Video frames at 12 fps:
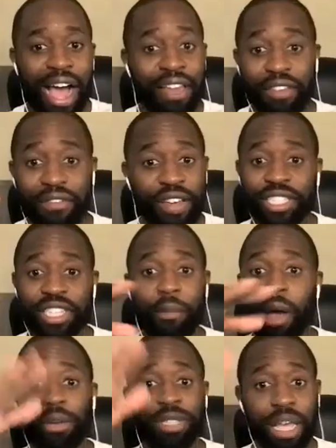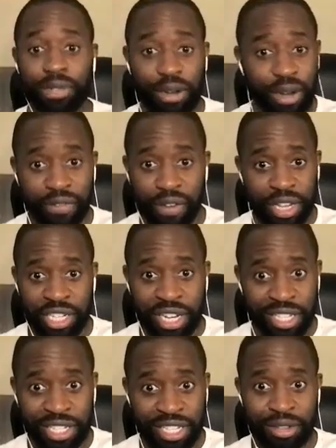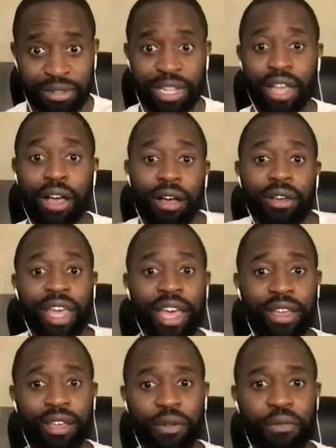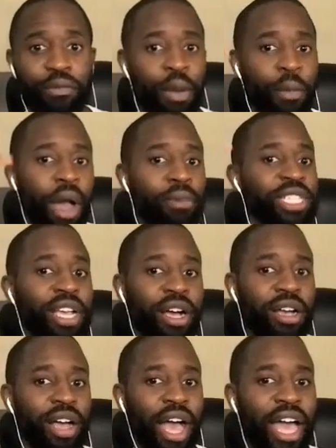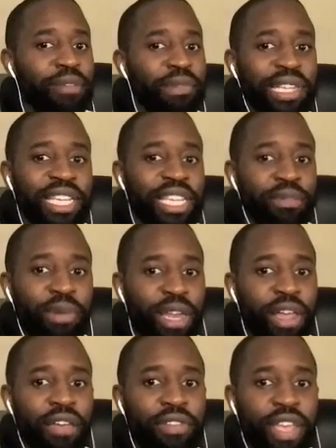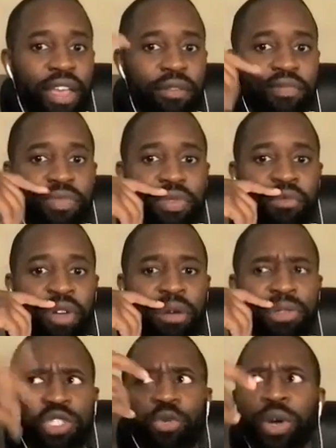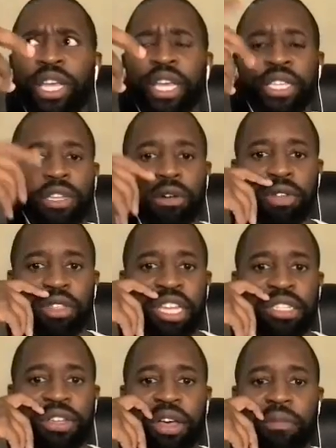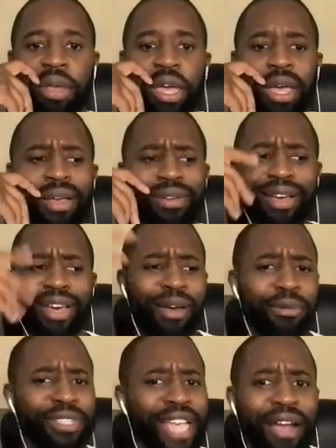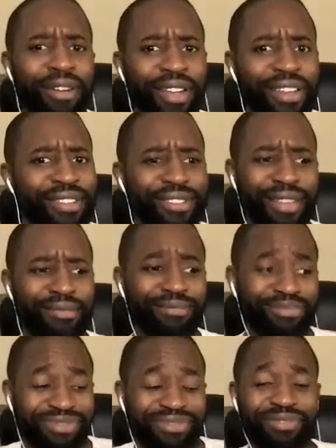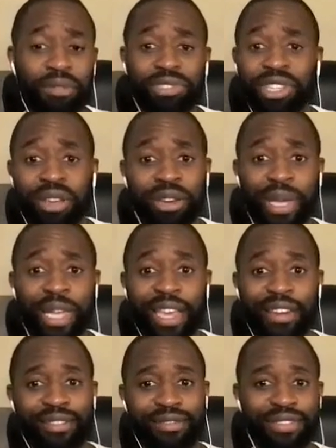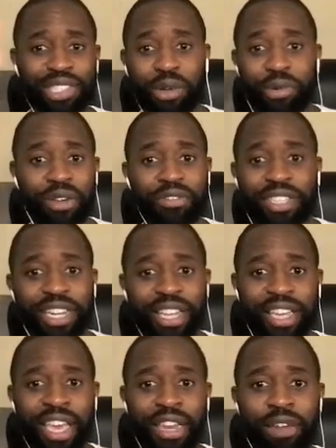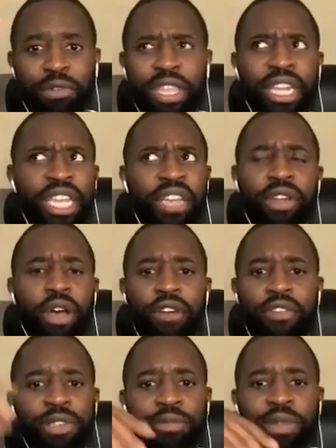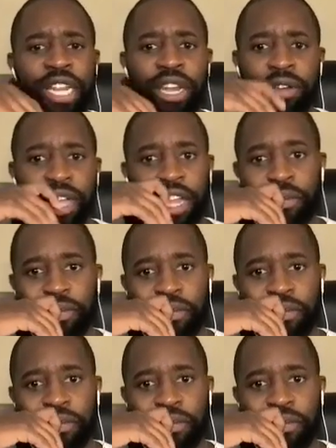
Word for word: At the first time, I was absolutely fine, Genesis. I was like, oh okay. Remember, I was young. I hadn't been yeah. tested by life yet. Right, I was 20 years old at that time. And I was arrogant. I was like, I'm just going to do it again. So I went off and did it again. Within a year and a half, I was millionaire again.